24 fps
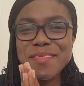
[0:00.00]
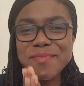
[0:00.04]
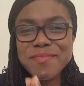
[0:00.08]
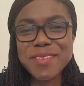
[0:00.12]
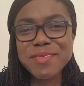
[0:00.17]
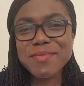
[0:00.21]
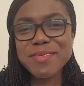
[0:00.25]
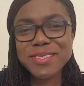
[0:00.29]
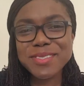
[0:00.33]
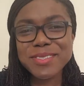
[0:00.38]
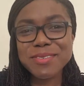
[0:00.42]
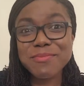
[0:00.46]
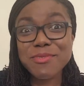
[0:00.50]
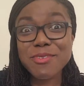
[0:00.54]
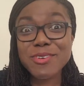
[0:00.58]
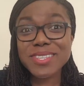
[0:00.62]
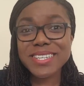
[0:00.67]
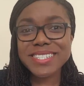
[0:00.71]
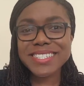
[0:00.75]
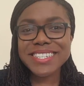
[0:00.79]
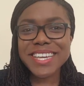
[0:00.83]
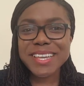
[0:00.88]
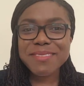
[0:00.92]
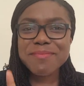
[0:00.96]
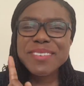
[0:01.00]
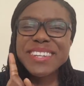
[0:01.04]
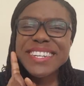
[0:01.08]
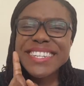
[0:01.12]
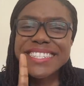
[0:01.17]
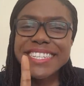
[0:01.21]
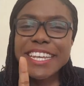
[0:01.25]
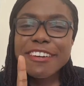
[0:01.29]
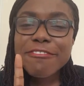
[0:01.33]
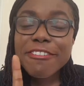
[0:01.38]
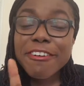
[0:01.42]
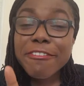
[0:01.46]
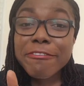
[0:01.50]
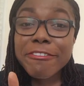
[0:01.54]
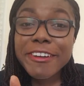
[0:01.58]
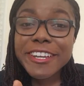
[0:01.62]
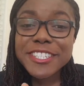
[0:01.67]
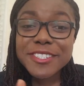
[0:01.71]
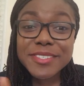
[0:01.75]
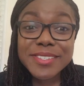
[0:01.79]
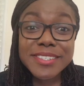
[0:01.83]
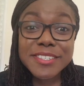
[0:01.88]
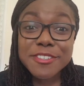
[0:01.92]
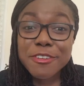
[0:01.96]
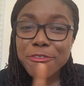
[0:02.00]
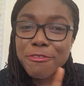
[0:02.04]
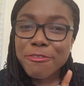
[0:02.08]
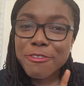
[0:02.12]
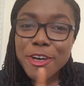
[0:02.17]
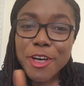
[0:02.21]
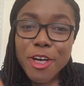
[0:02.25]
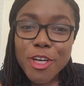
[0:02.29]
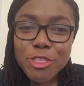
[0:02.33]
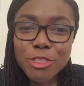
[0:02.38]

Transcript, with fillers: Maybe some other time. Never find yourself